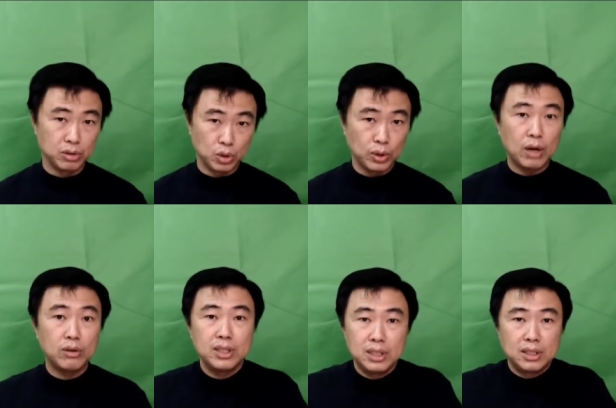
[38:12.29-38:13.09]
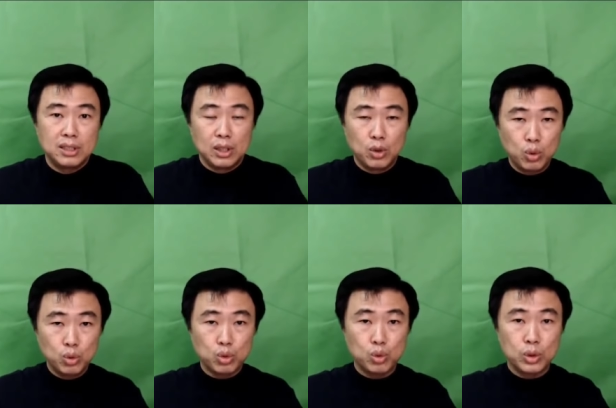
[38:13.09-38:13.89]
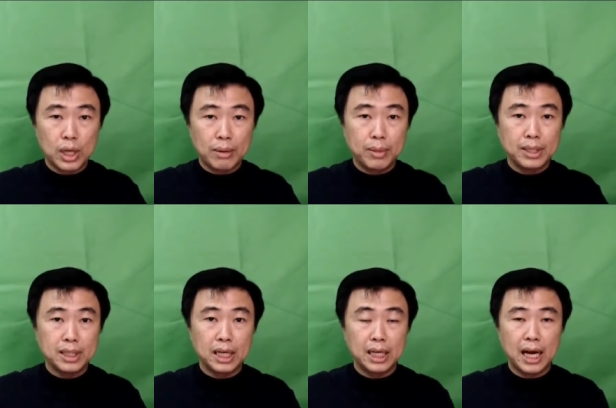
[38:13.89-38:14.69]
so now this is the two school that basically